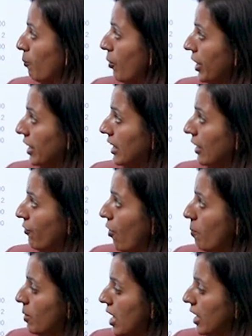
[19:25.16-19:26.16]
Putting the
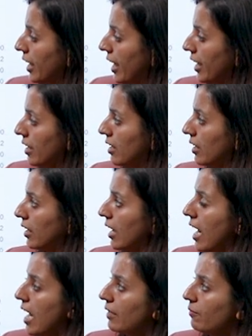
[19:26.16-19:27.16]
formula again
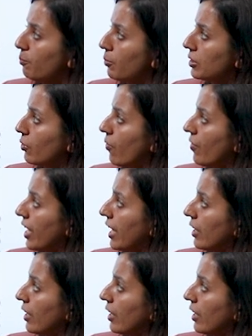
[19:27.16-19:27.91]
and put over